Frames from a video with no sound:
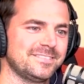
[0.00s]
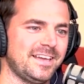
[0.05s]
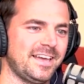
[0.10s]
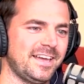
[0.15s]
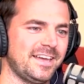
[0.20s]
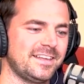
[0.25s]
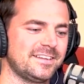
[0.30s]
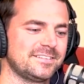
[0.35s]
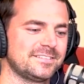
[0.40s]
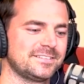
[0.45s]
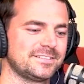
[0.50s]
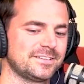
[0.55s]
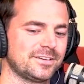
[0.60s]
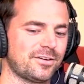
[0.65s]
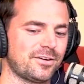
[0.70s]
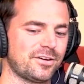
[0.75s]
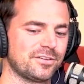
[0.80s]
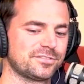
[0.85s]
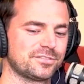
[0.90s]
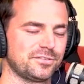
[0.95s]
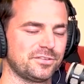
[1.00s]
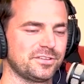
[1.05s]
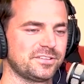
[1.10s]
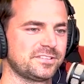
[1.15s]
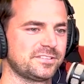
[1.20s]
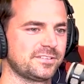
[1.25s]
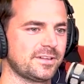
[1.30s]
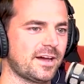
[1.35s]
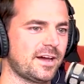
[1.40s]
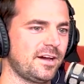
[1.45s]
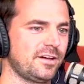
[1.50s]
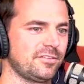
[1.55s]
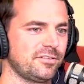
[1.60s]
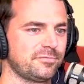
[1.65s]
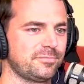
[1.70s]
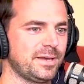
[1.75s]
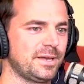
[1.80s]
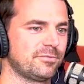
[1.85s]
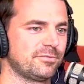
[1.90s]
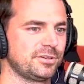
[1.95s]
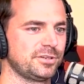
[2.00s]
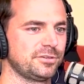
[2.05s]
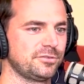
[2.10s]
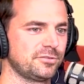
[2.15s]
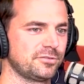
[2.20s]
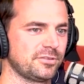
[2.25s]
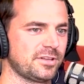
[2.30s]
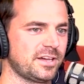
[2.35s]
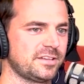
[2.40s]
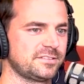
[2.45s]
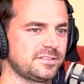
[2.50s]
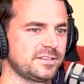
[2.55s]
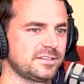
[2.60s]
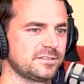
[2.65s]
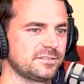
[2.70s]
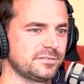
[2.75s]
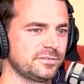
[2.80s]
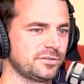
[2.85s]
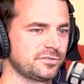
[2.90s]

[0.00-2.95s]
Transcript: And also the style of paver utilizing.